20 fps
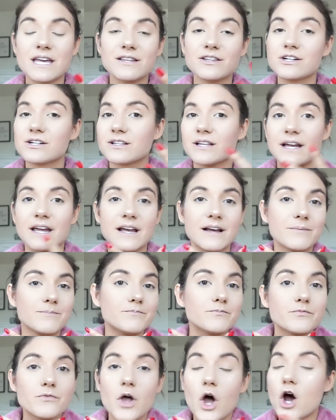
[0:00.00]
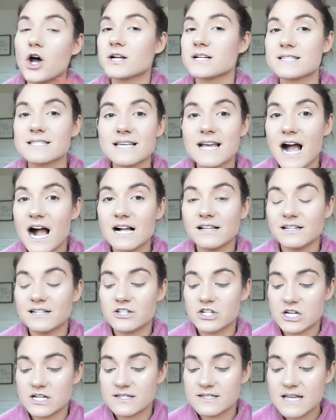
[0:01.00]
They look like, honestly,
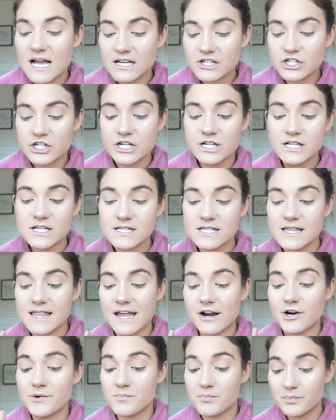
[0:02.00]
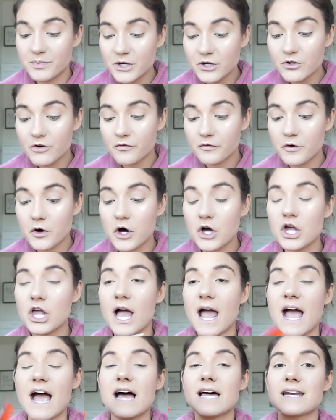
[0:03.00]
eyelash extensions. They are beautiful,
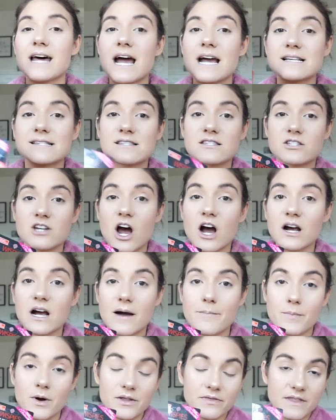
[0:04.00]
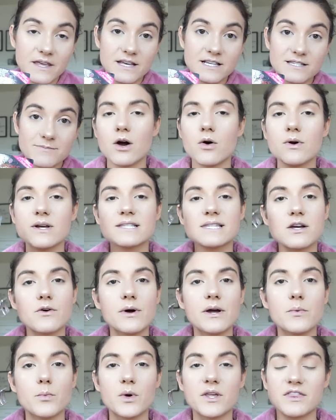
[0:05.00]
and I stock up on these. I always go
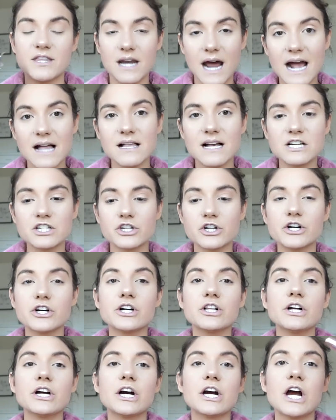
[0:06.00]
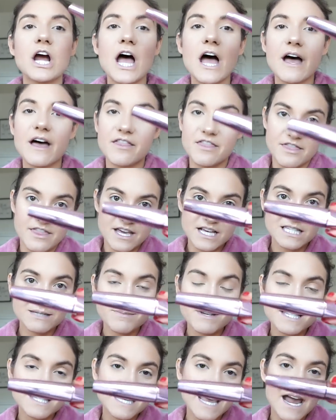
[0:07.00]
in with an eyelash curler, this
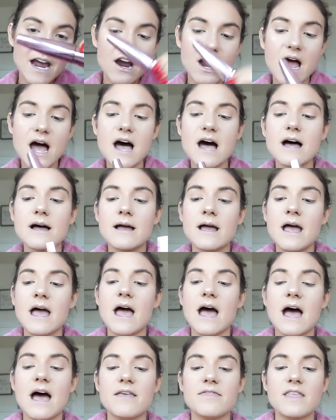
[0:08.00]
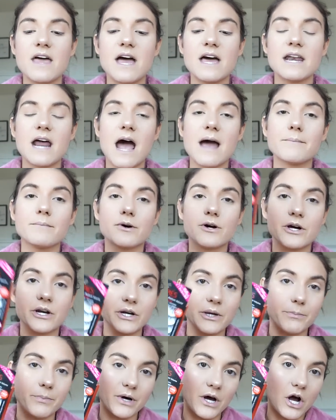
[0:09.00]
mascara, and then I'm
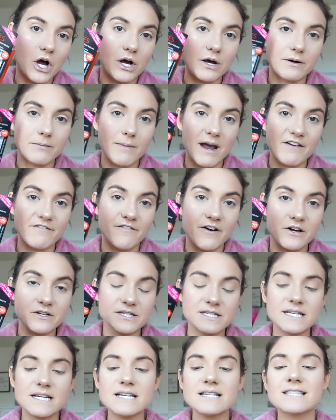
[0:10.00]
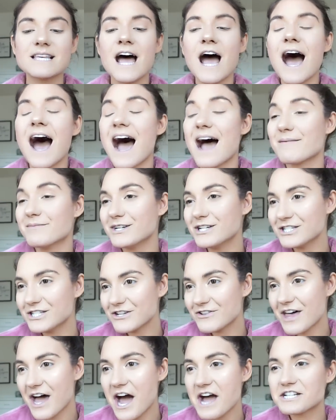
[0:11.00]
gonna put on my falsies. I'm gonna
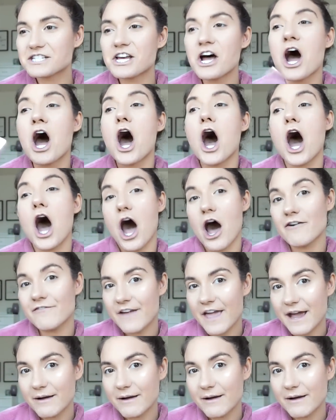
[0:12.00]
do that off